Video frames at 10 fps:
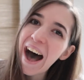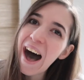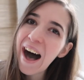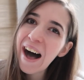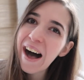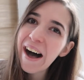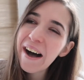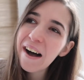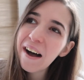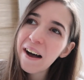
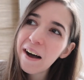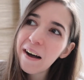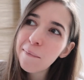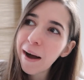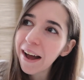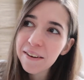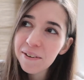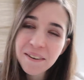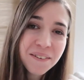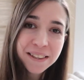I
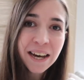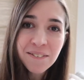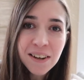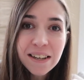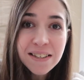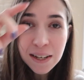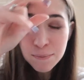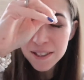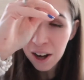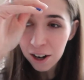don't know what that was.
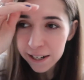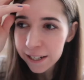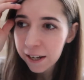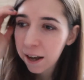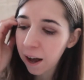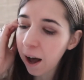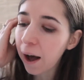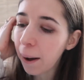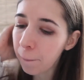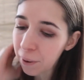I'm sorry.
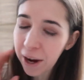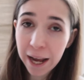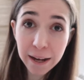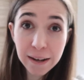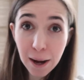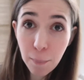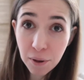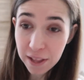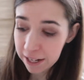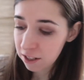Okay,
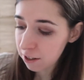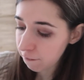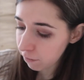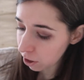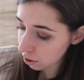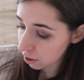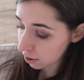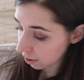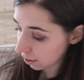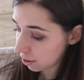couple things.
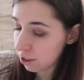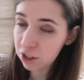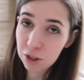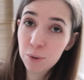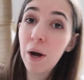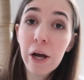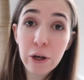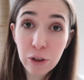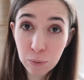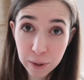First, let's do
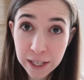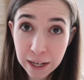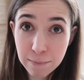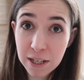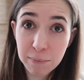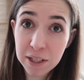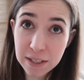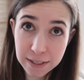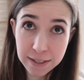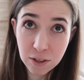the reading update,
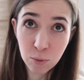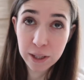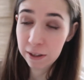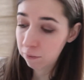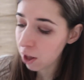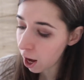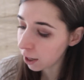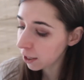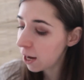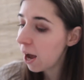because this is a reading
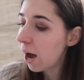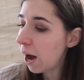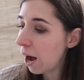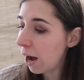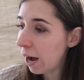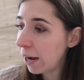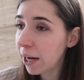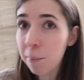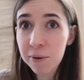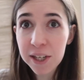vlog. I
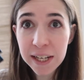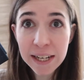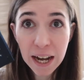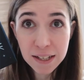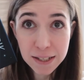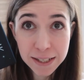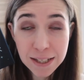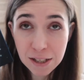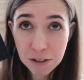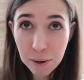am reading Us
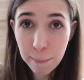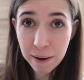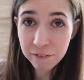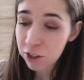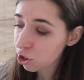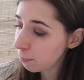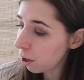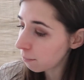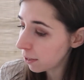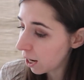Against You by Fredrik
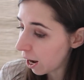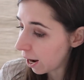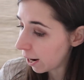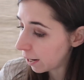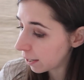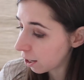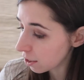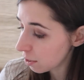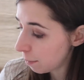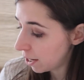Backman. I
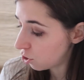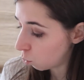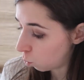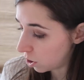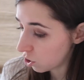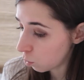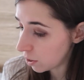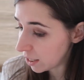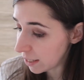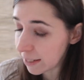got to page
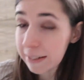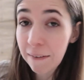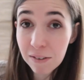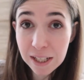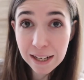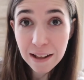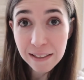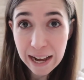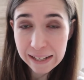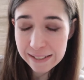127
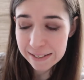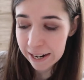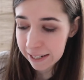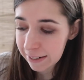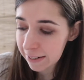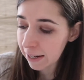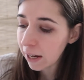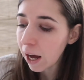last night.